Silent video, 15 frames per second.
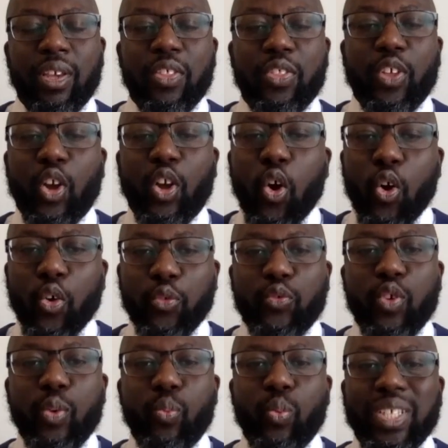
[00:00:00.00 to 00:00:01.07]
The
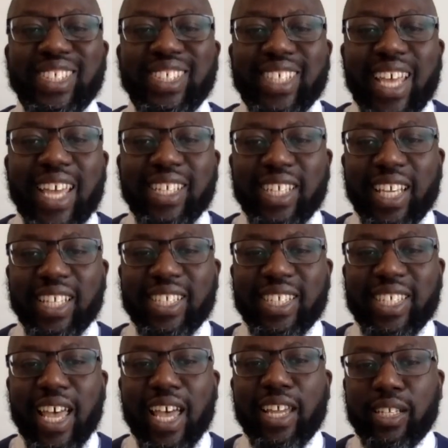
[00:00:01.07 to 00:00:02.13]
courtroom was sat in
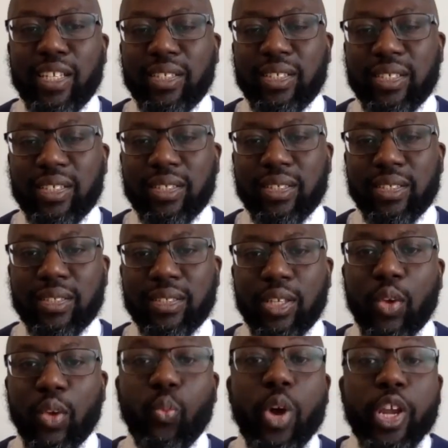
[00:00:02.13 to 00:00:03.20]
silence,
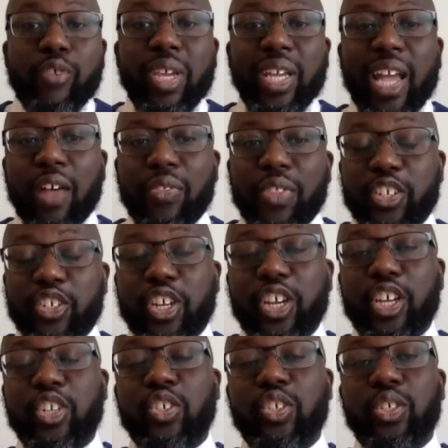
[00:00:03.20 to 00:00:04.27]
wondering how the
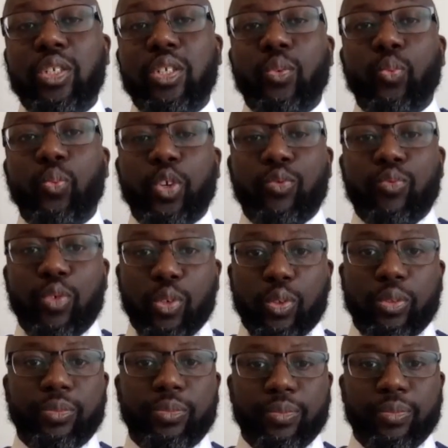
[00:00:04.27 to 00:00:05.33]
judge would rule.